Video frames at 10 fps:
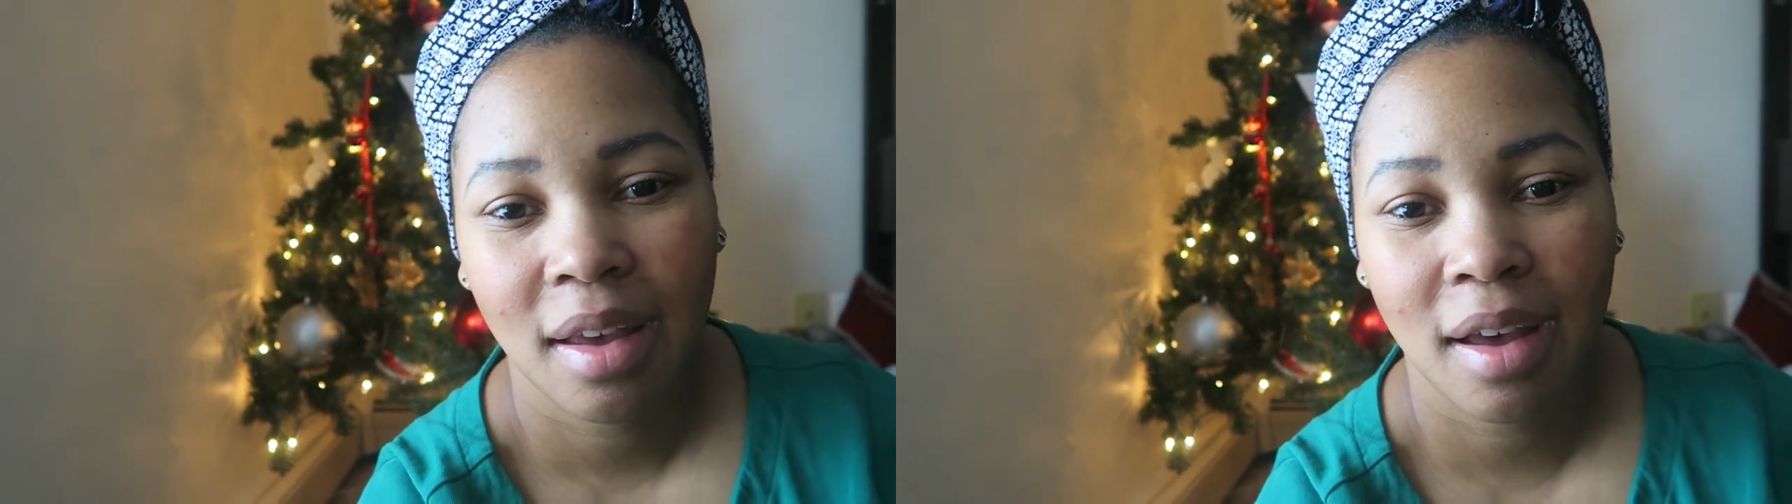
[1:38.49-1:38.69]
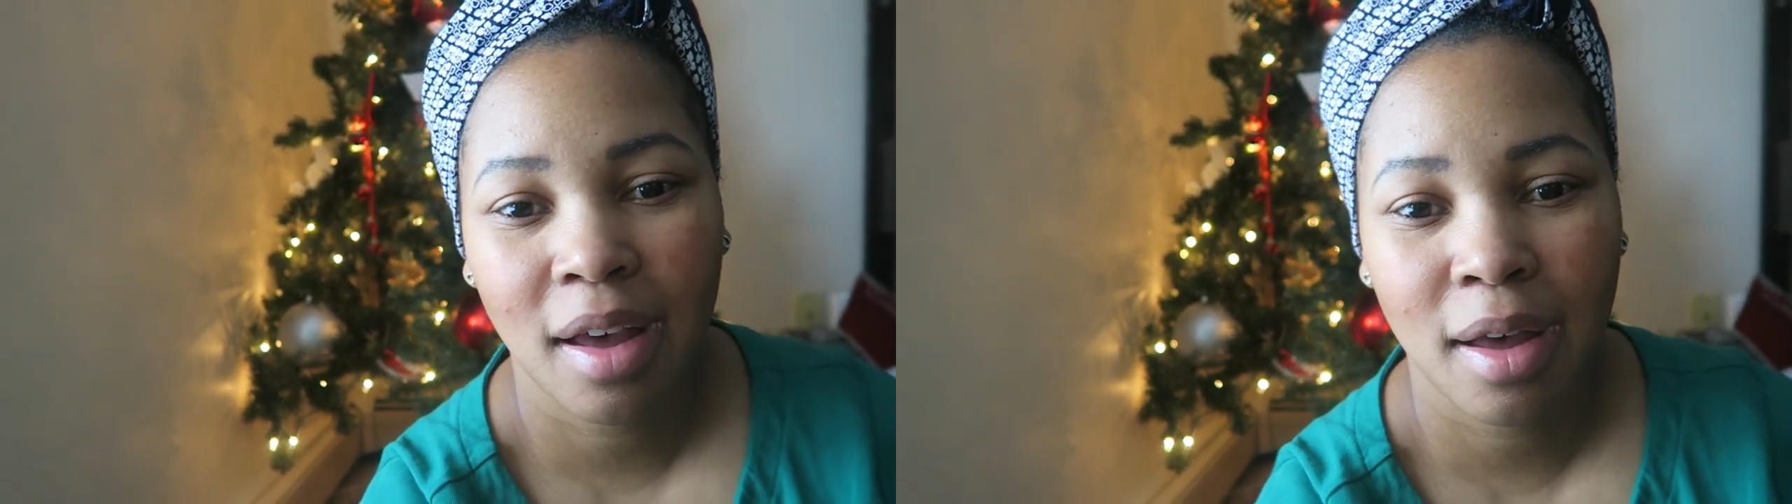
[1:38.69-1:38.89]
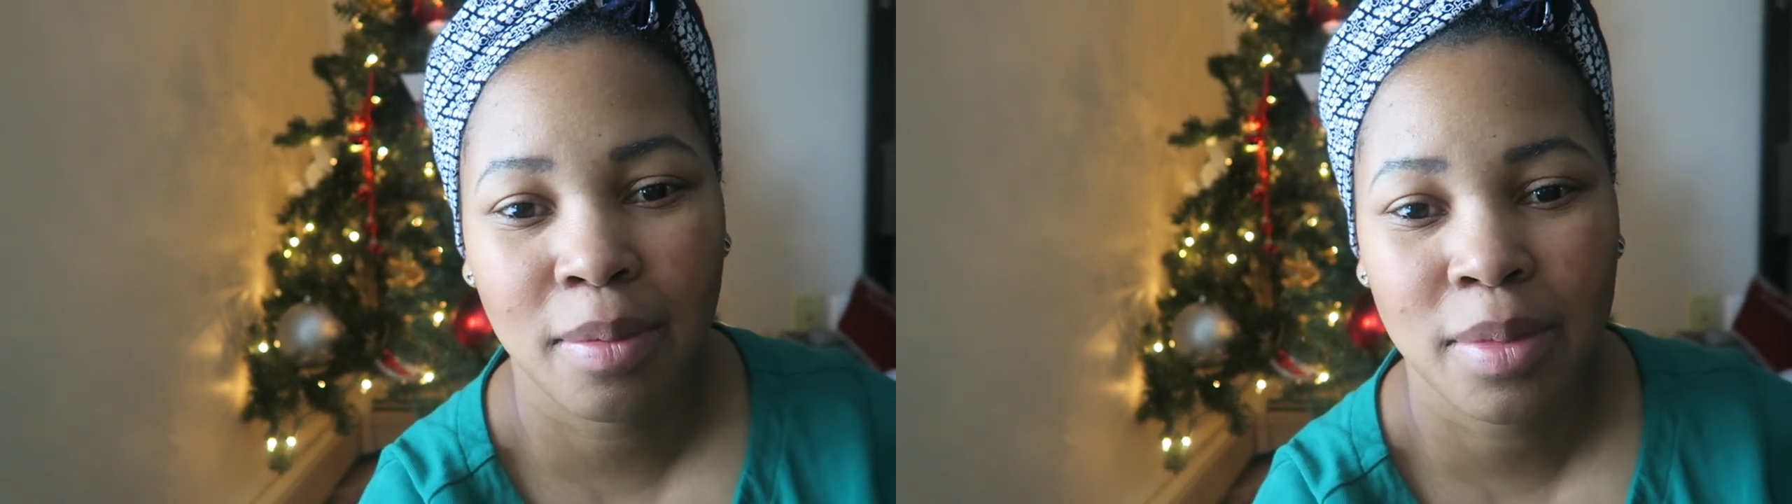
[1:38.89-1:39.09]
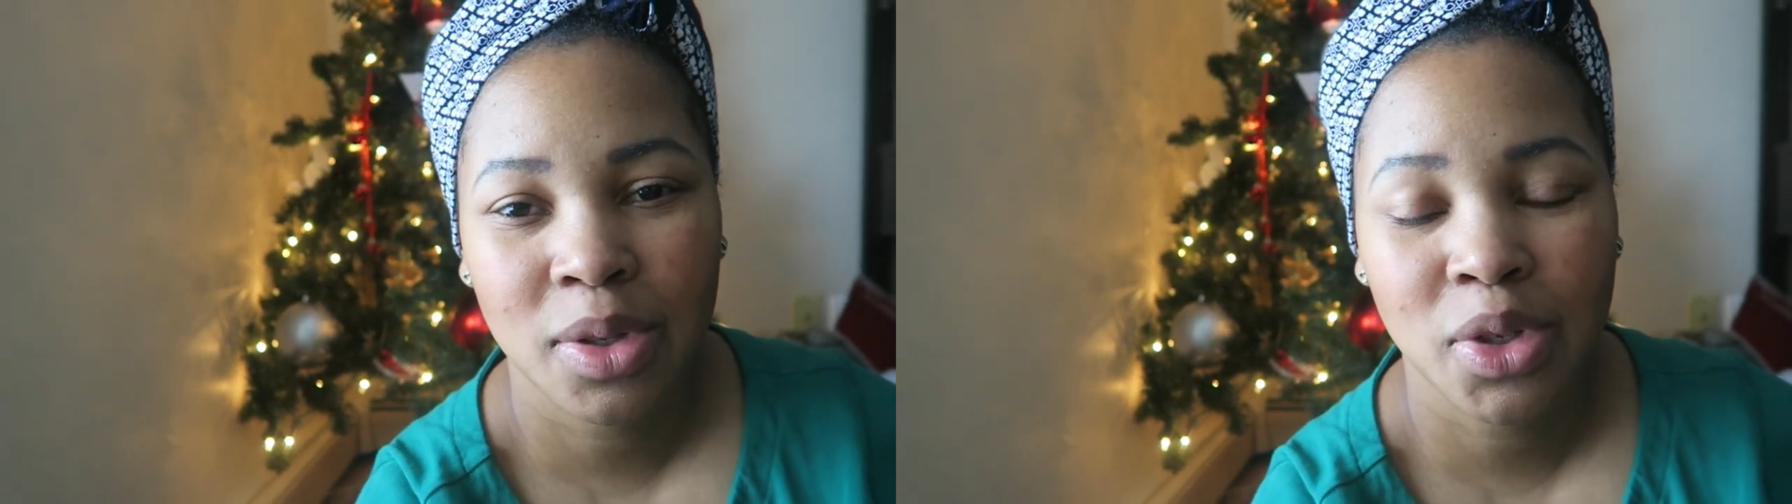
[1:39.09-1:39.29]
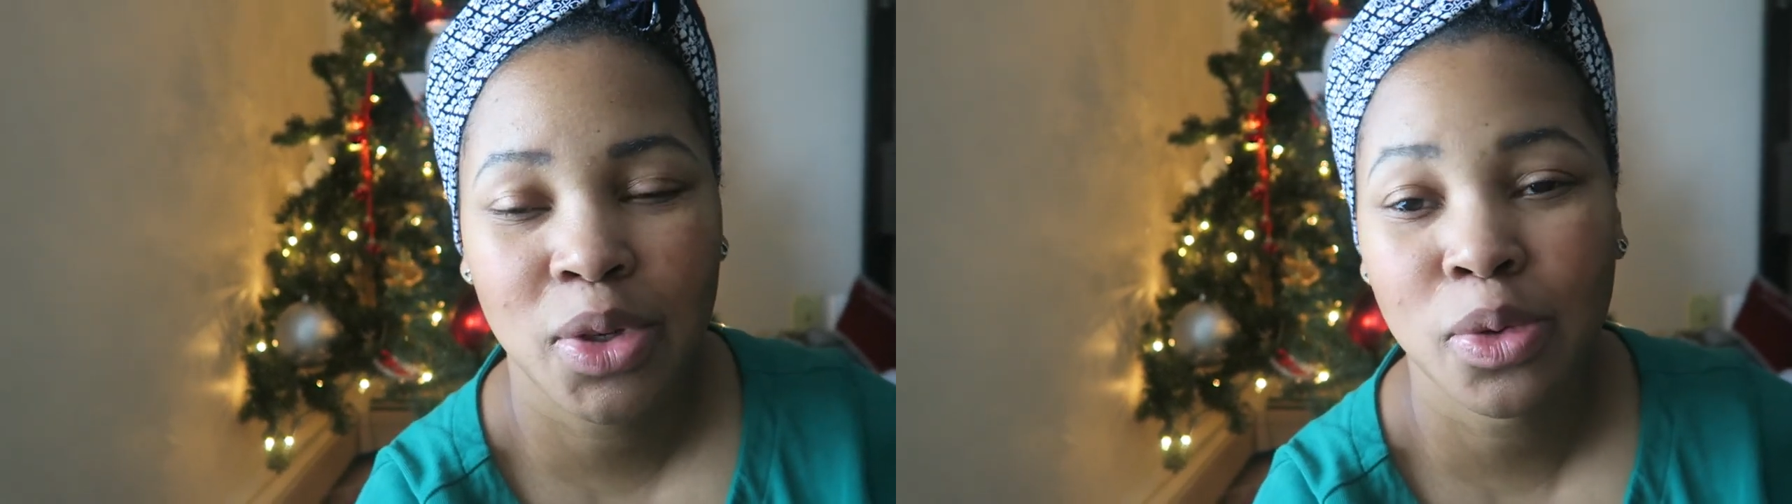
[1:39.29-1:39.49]
um,
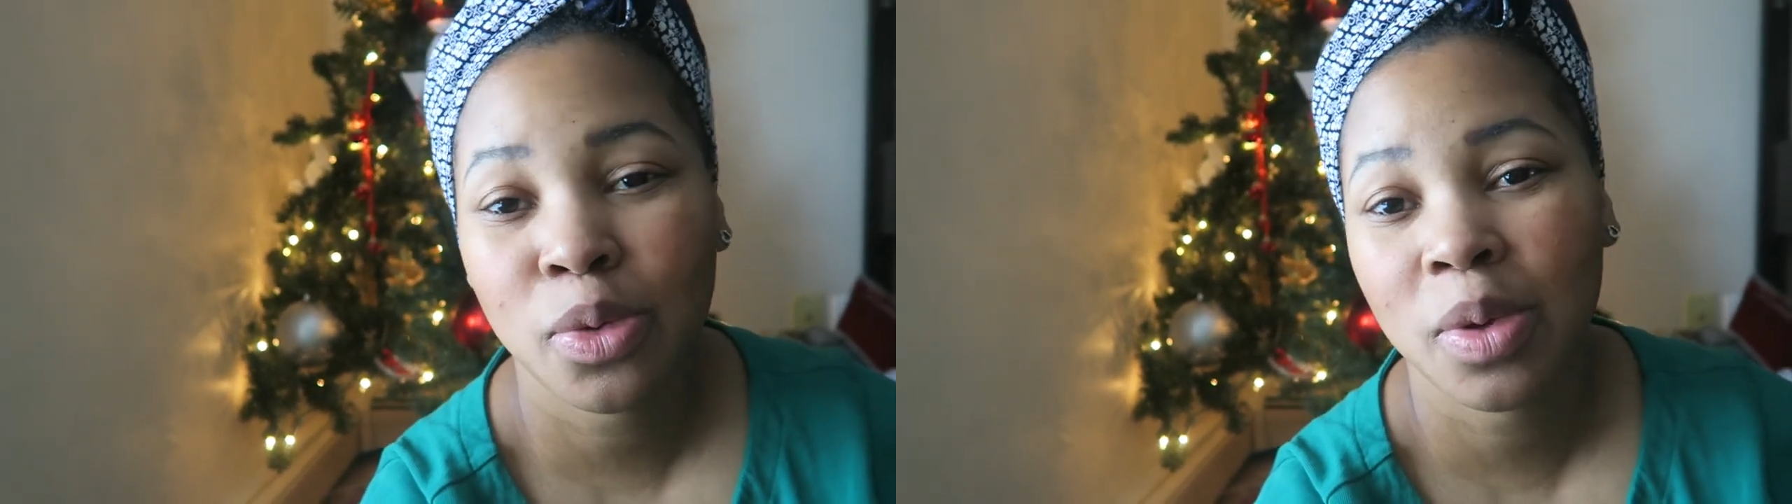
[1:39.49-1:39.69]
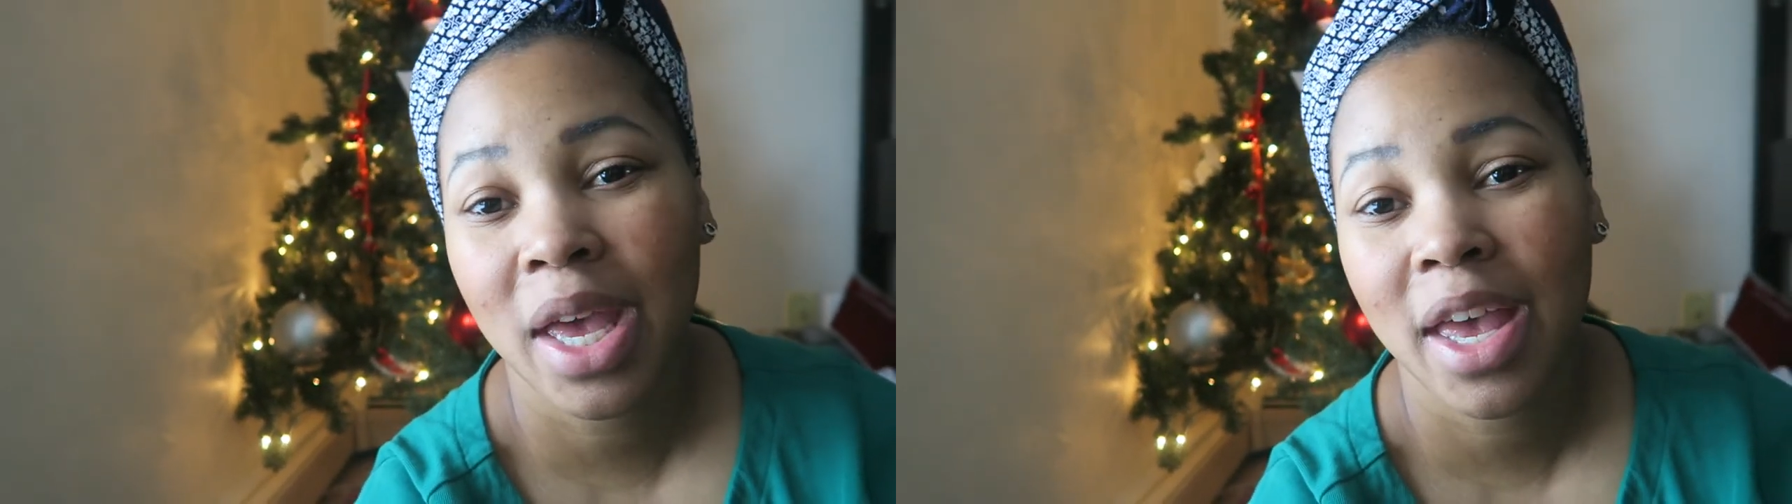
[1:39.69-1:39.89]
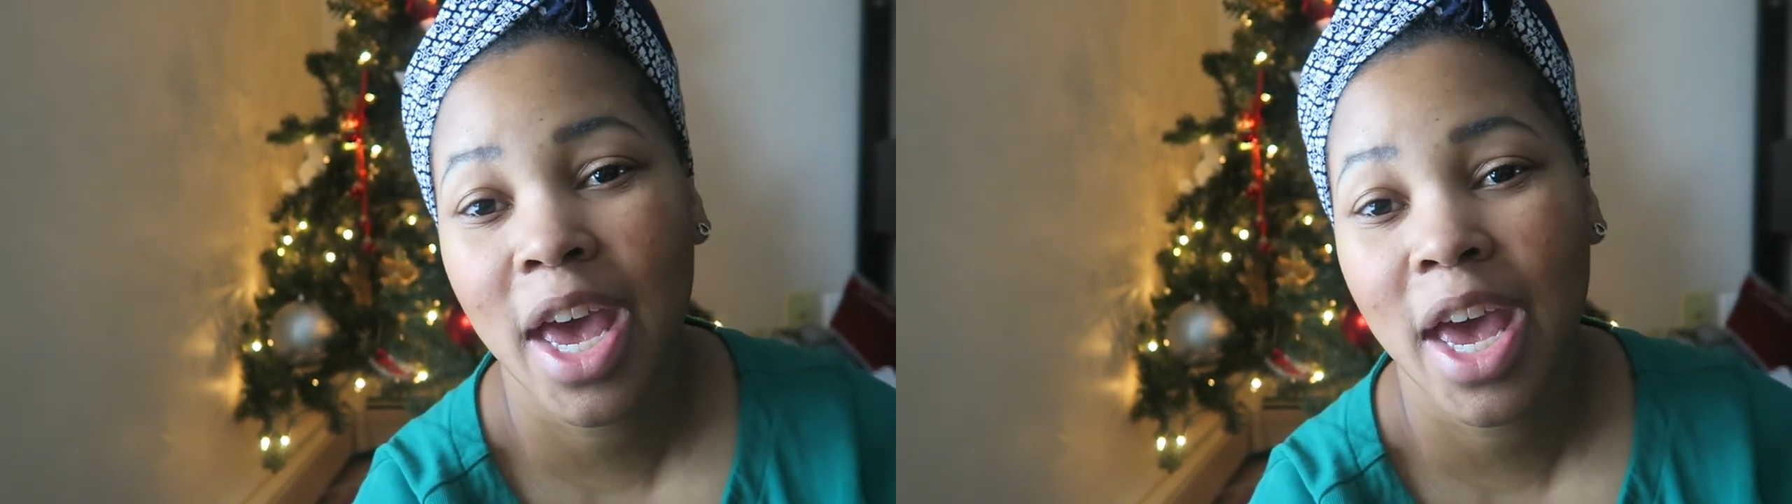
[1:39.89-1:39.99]
to